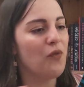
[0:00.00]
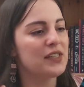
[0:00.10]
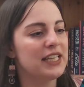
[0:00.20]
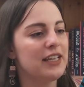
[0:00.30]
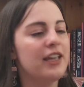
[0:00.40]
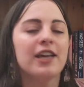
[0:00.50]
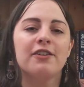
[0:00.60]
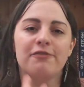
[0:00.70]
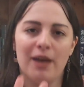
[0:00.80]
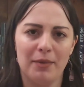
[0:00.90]
Obviously,
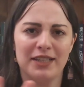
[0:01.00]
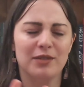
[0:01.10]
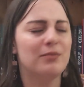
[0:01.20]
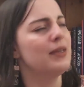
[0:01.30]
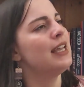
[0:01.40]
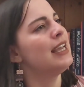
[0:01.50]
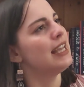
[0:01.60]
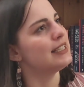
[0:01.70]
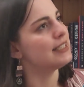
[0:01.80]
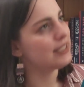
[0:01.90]
feminism,
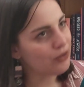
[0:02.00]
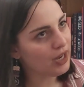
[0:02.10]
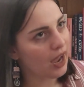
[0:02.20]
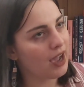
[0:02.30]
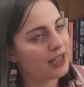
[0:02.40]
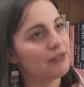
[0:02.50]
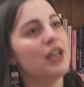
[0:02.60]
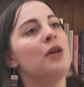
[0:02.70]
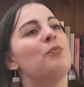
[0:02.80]
it's still alive,